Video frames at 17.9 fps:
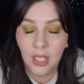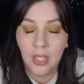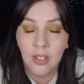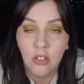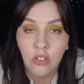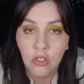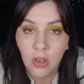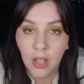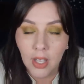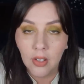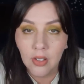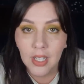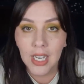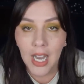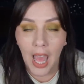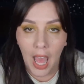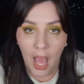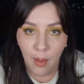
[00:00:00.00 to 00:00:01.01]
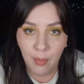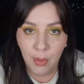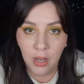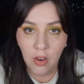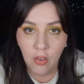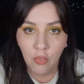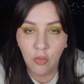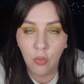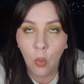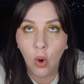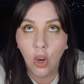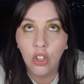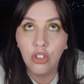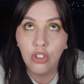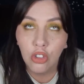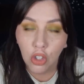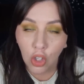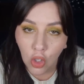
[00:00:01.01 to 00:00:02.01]
And this trial didn't happen for
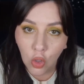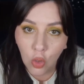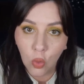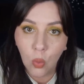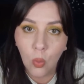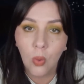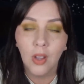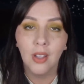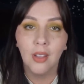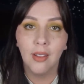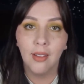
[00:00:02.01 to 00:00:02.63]
2